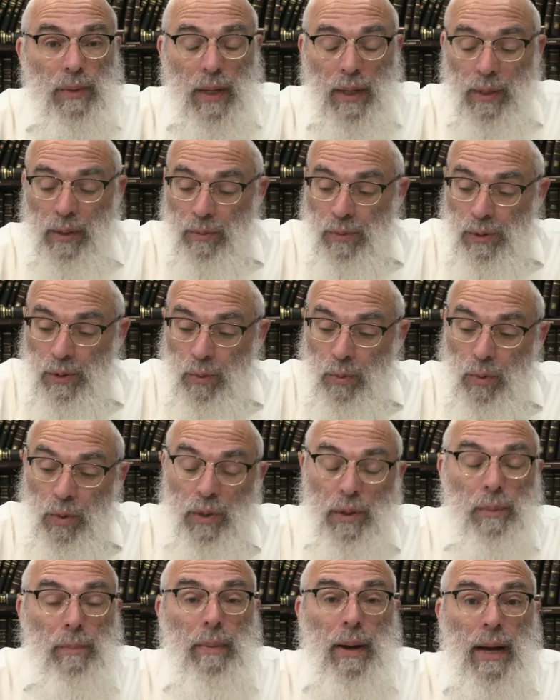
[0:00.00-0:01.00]
and there was a
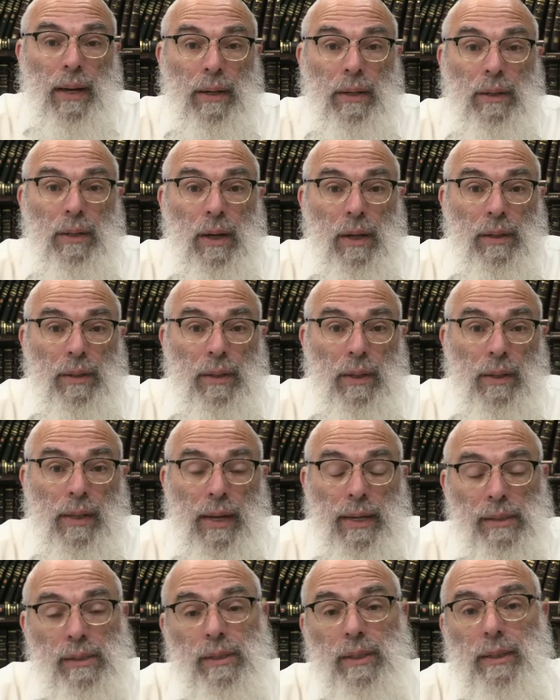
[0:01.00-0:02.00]
water bottle on the
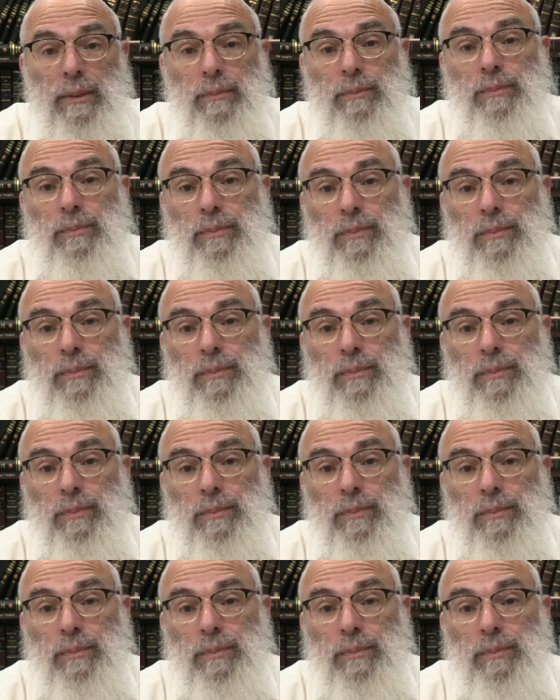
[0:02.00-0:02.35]
desk.